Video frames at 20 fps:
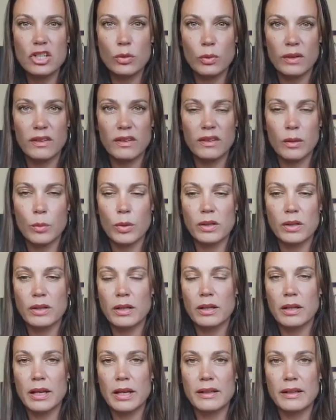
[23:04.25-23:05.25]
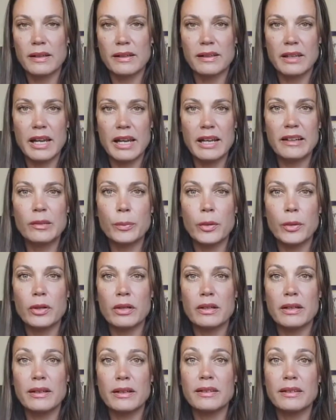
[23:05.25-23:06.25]
with someone that is an expert in
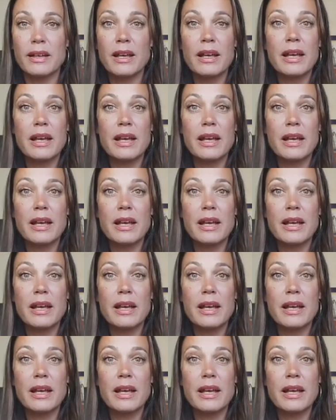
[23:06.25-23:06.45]
this,